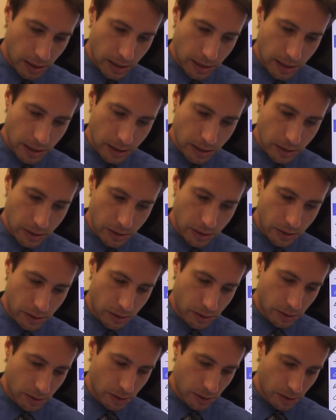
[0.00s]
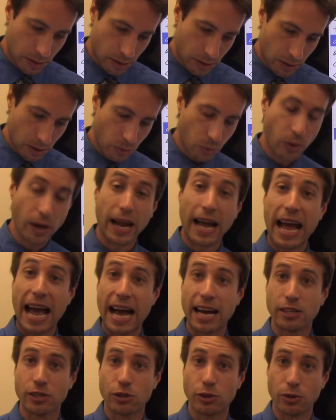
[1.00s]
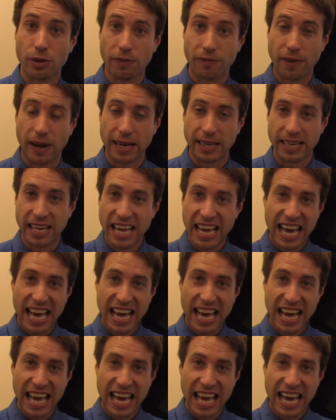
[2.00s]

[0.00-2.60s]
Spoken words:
is what I asked you to find.